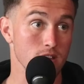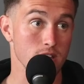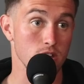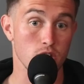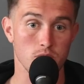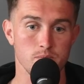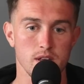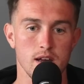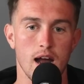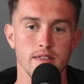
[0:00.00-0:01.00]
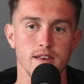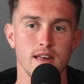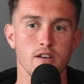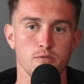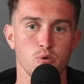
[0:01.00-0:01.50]
Like, you know, I think
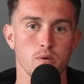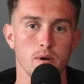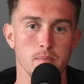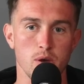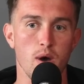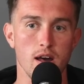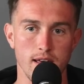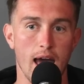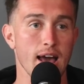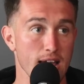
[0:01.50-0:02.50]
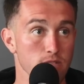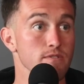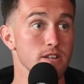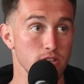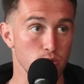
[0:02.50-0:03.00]
that was the point where I'm like, wow, like, I, I can
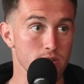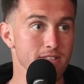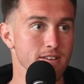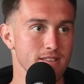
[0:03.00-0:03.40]
really do this.